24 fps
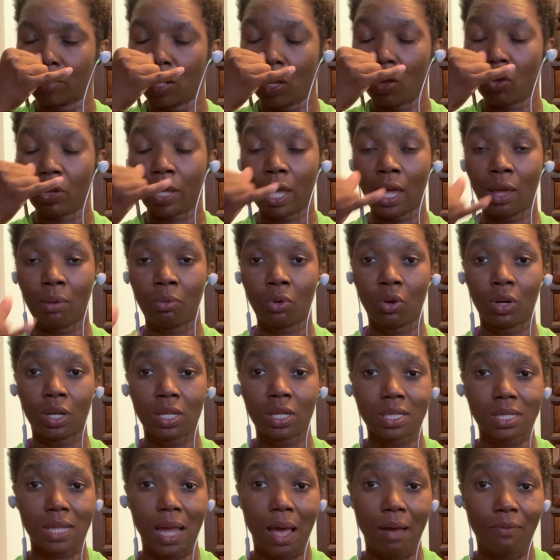Okay, I'm going to
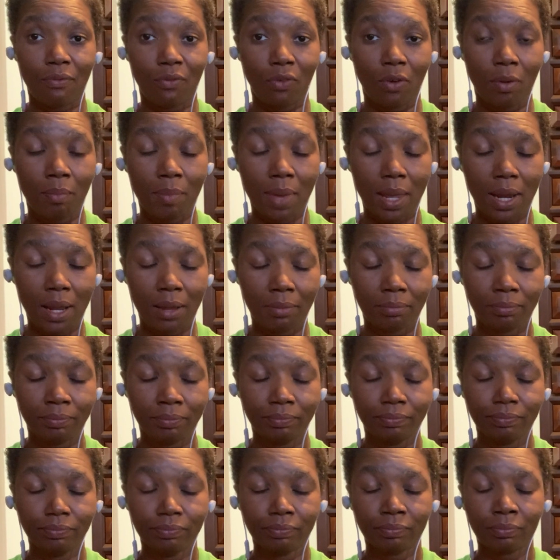stop for a minute.
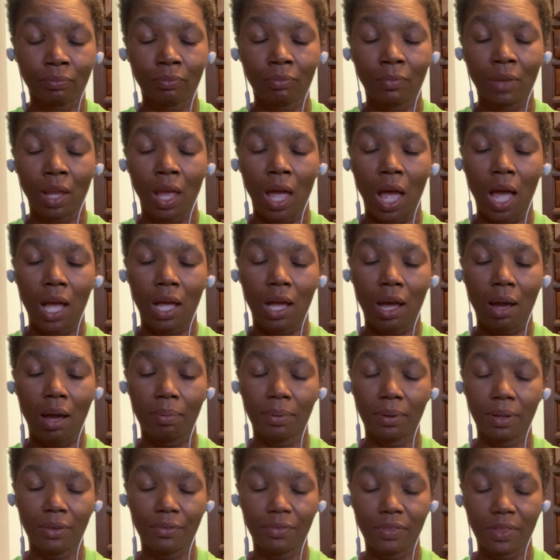A
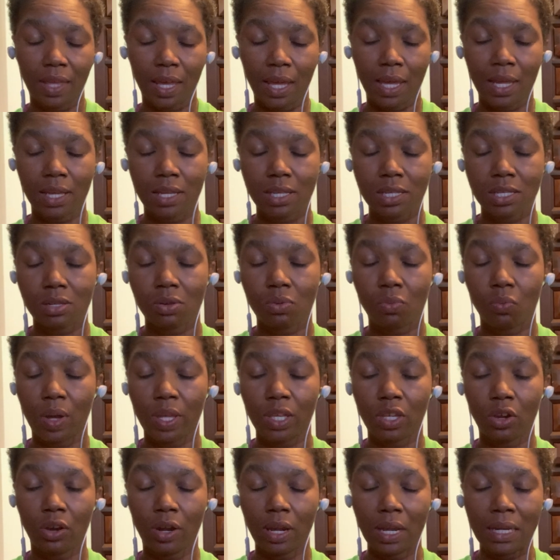couple of things.
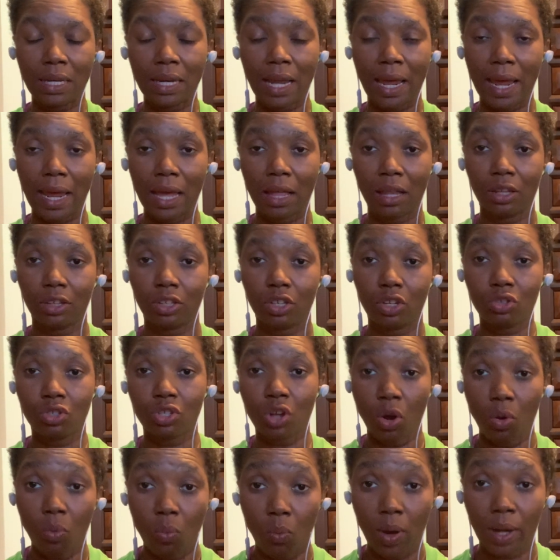When you're inhale, you
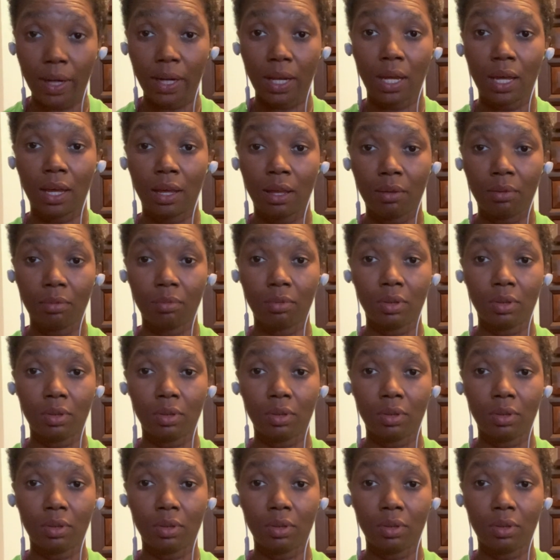don't want to